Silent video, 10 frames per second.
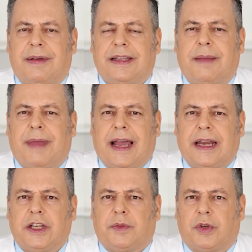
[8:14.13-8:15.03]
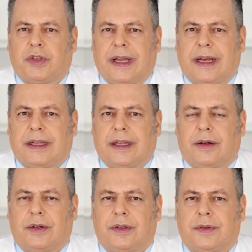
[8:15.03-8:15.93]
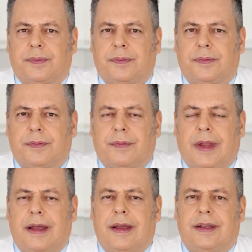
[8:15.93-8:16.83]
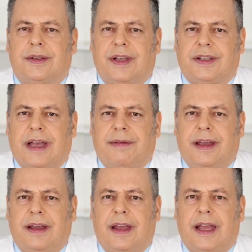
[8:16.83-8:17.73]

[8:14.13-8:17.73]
the hormone insulin is not effective